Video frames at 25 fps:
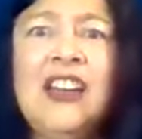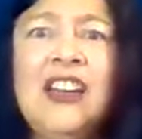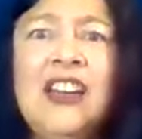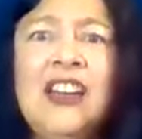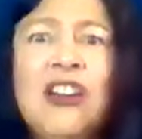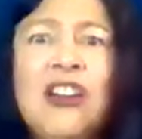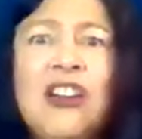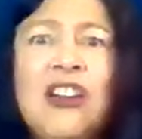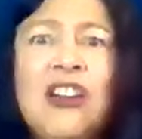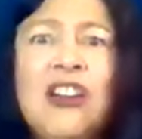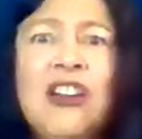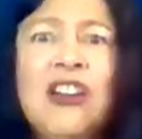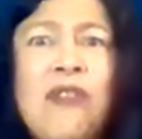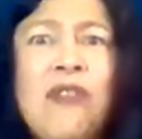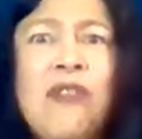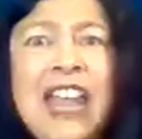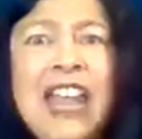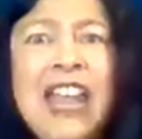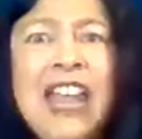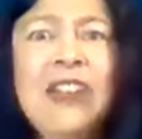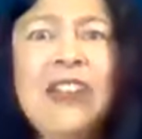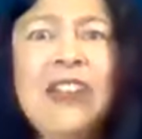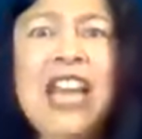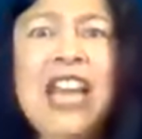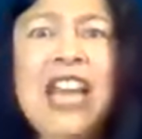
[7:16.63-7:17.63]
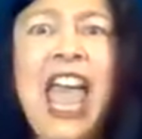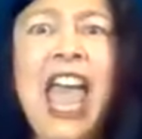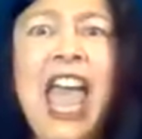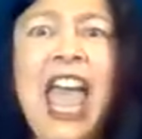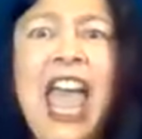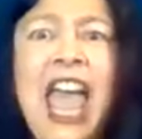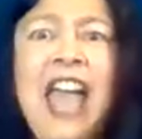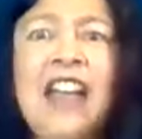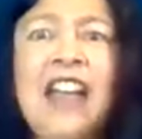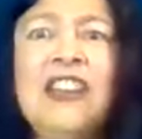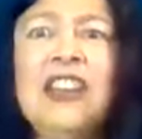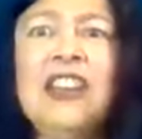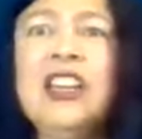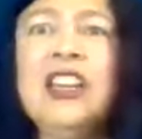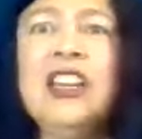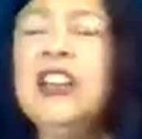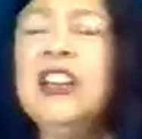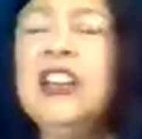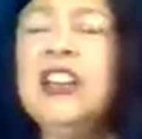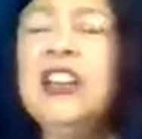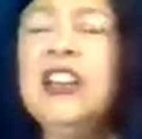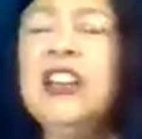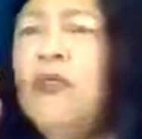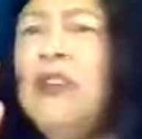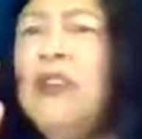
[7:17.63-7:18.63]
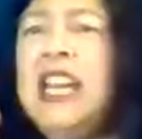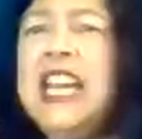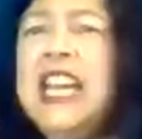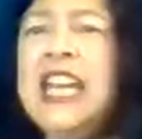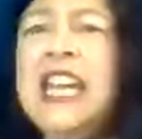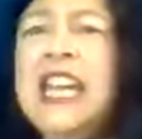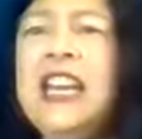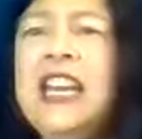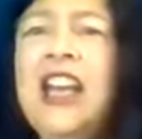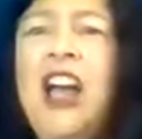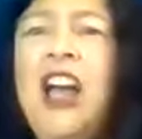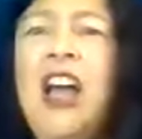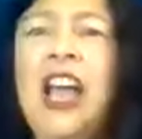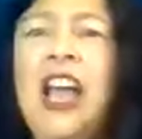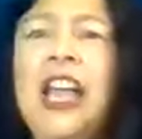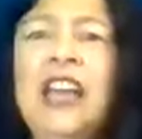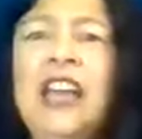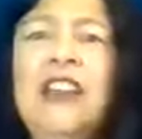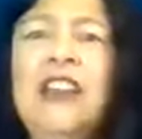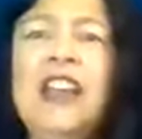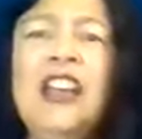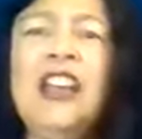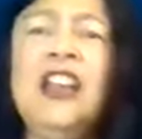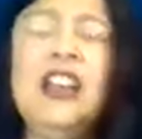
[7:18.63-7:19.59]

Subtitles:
raven-haired, green-eyed,